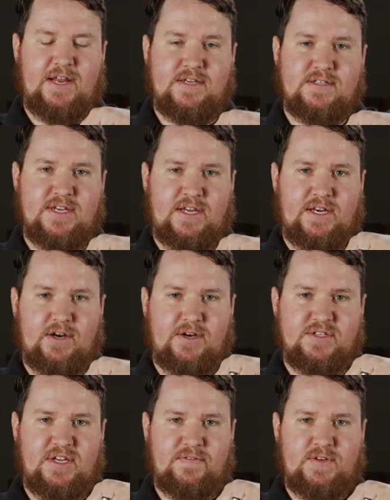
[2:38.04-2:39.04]
a secondary
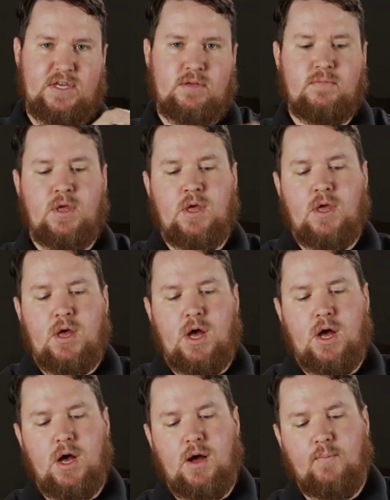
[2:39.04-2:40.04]
safety,
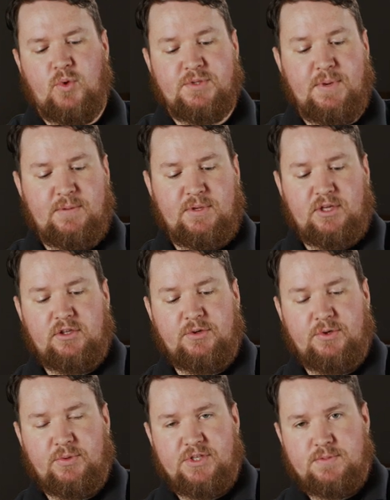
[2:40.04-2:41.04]
um, which may be
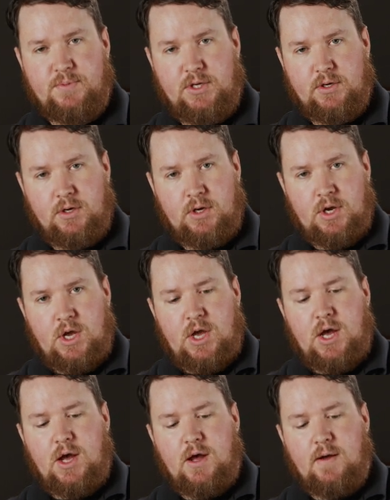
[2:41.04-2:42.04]
included with the speaker,
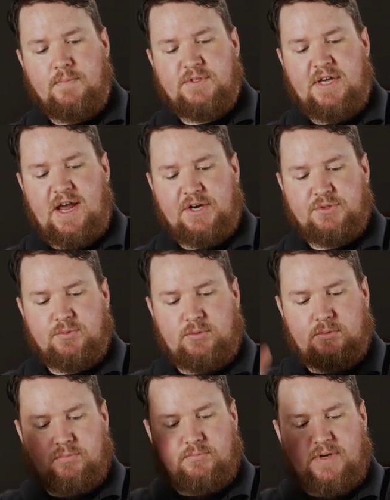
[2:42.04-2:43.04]
um, to
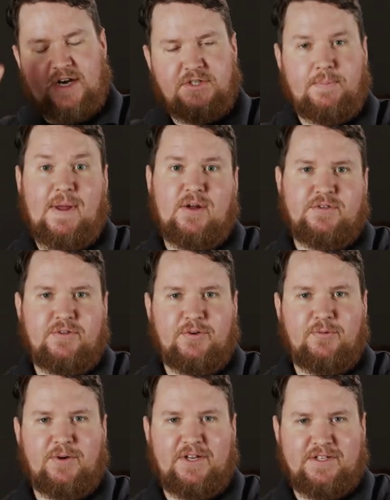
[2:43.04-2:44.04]
actual actually mount to the
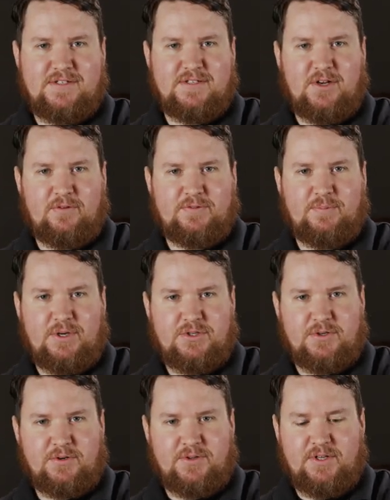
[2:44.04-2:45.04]
grid itself to make
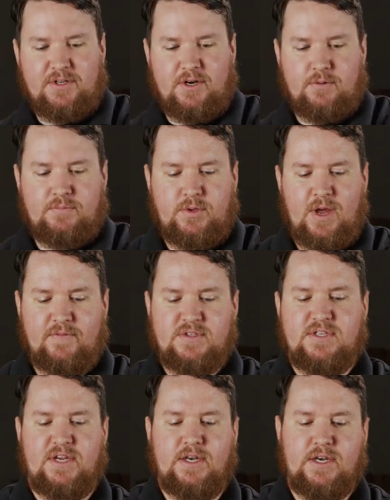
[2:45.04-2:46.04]
sure that you know you have a
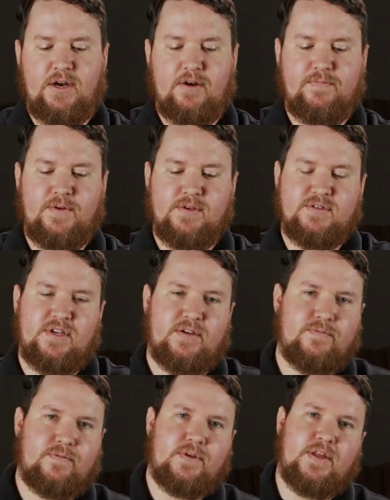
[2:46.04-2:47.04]
secondary
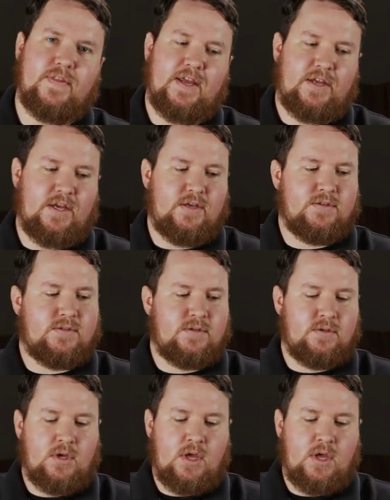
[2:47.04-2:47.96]
fail-safe in that case.